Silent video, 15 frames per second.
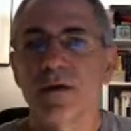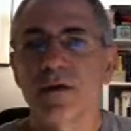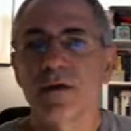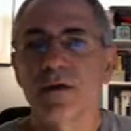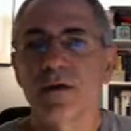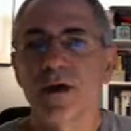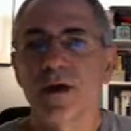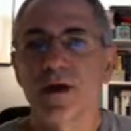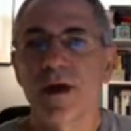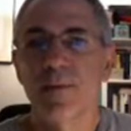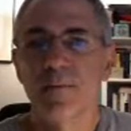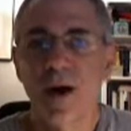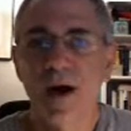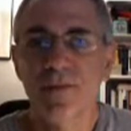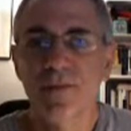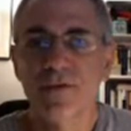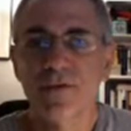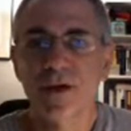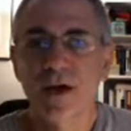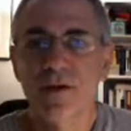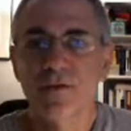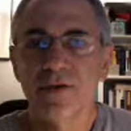
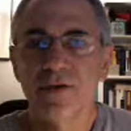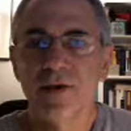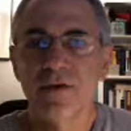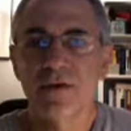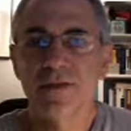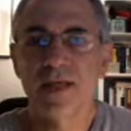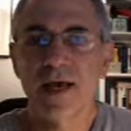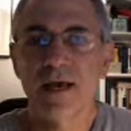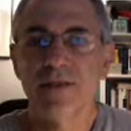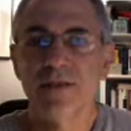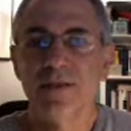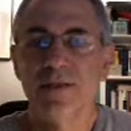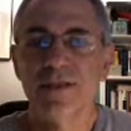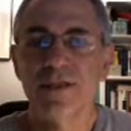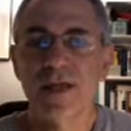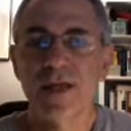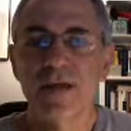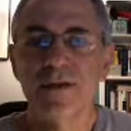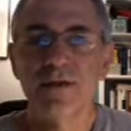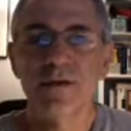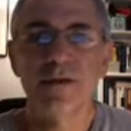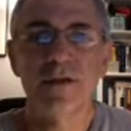hypothesize here is that the
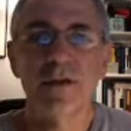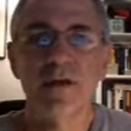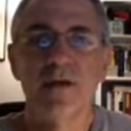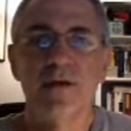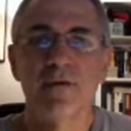standard